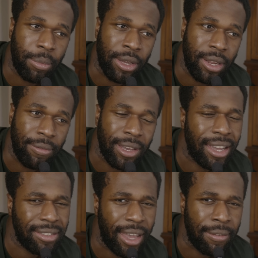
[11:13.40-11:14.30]
but if you
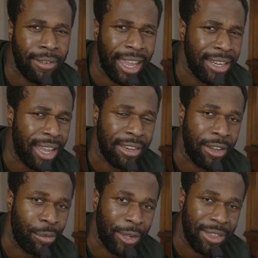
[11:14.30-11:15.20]
guys have any
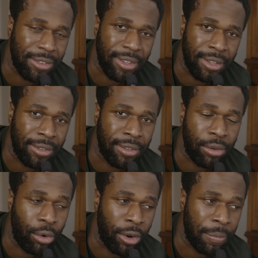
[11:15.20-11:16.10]
idea what this is
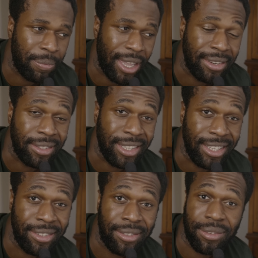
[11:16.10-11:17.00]
or any
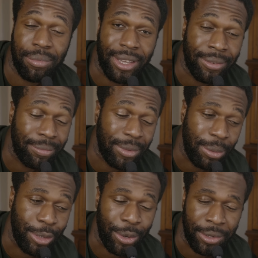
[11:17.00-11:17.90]
leads, then
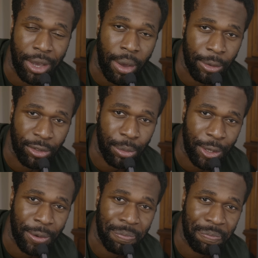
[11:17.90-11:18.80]
let me know in the comments below.